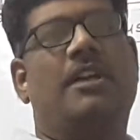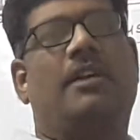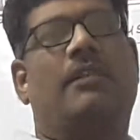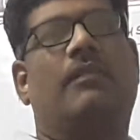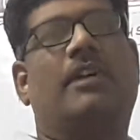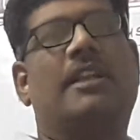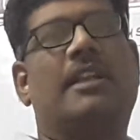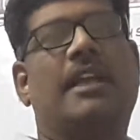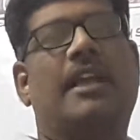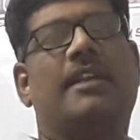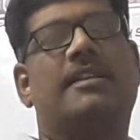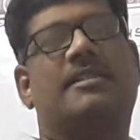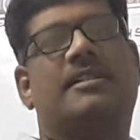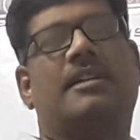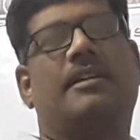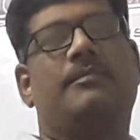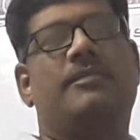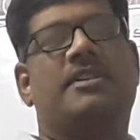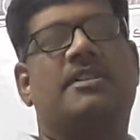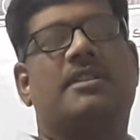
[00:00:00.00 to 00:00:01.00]
1
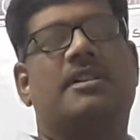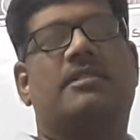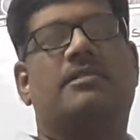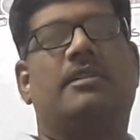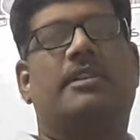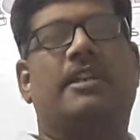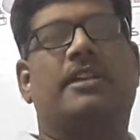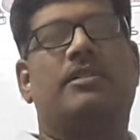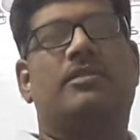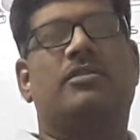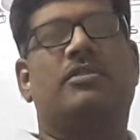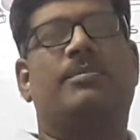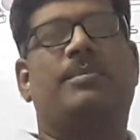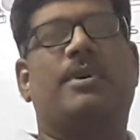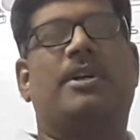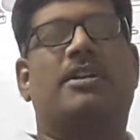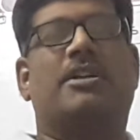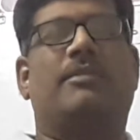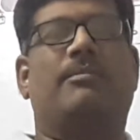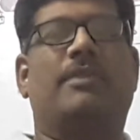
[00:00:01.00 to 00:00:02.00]
angstrom is equal to 10 to the
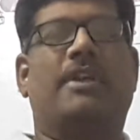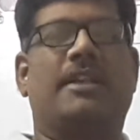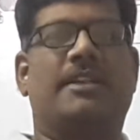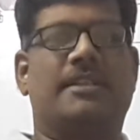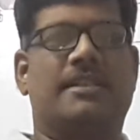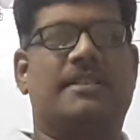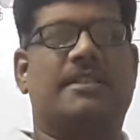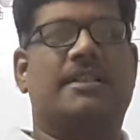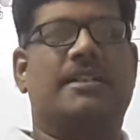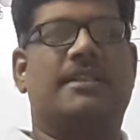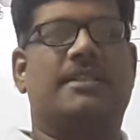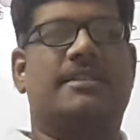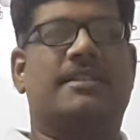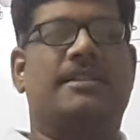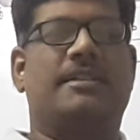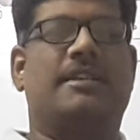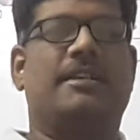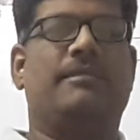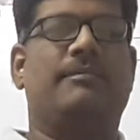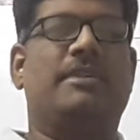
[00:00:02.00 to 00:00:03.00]
power of minus 8
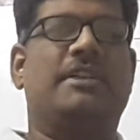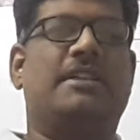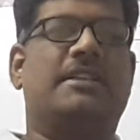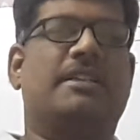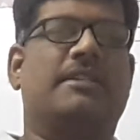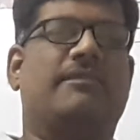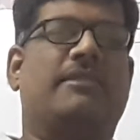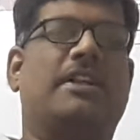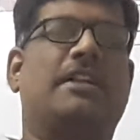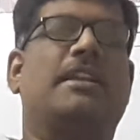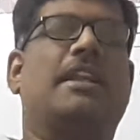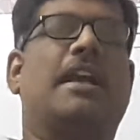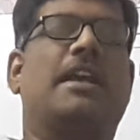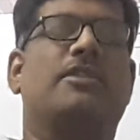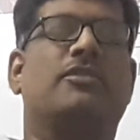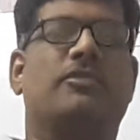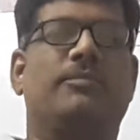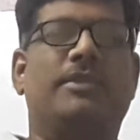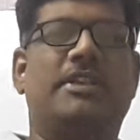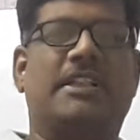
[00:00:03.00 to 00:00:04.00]
centimeter. 1
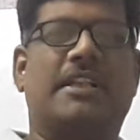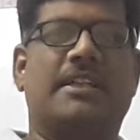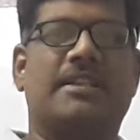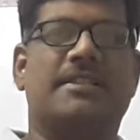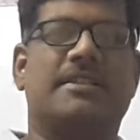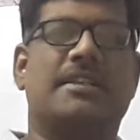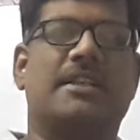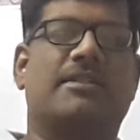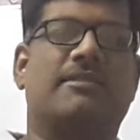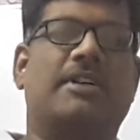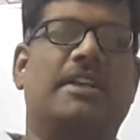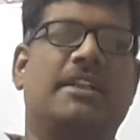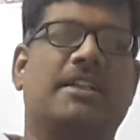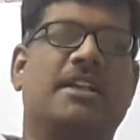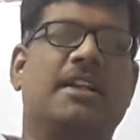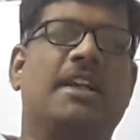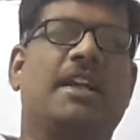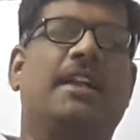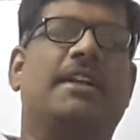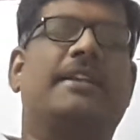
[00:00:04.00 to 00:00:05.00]
nanometer is equal
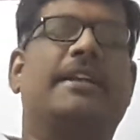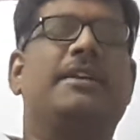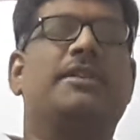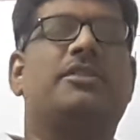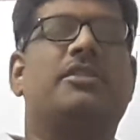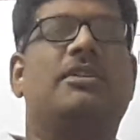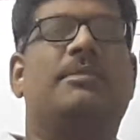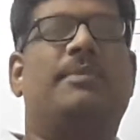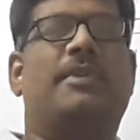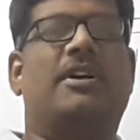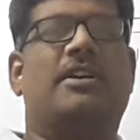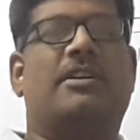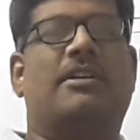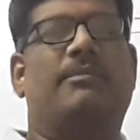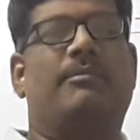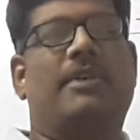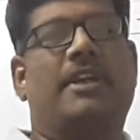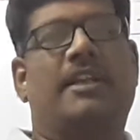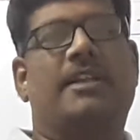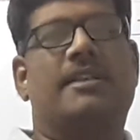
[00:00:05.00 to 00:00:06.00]
to 10 to the power
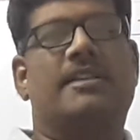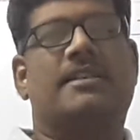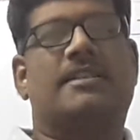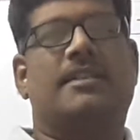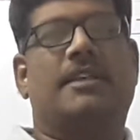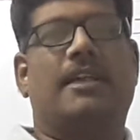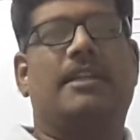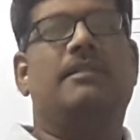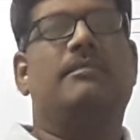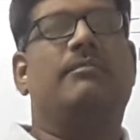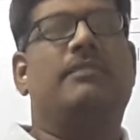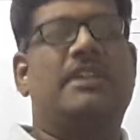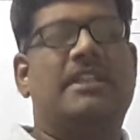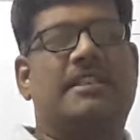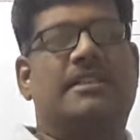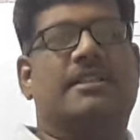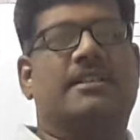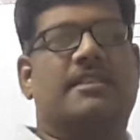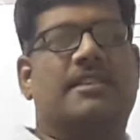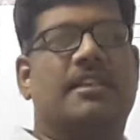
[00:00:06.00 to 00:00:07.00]
of minus 9
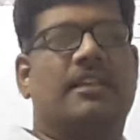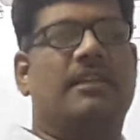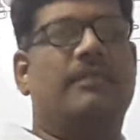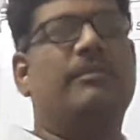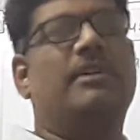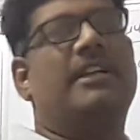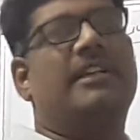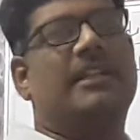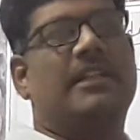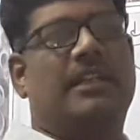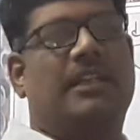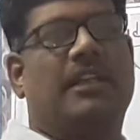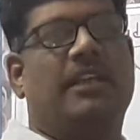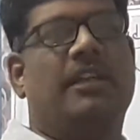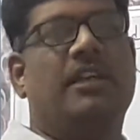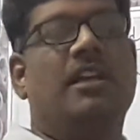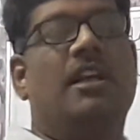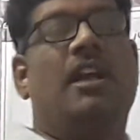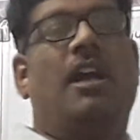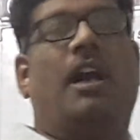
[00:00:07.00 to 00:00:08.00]
meters immediately.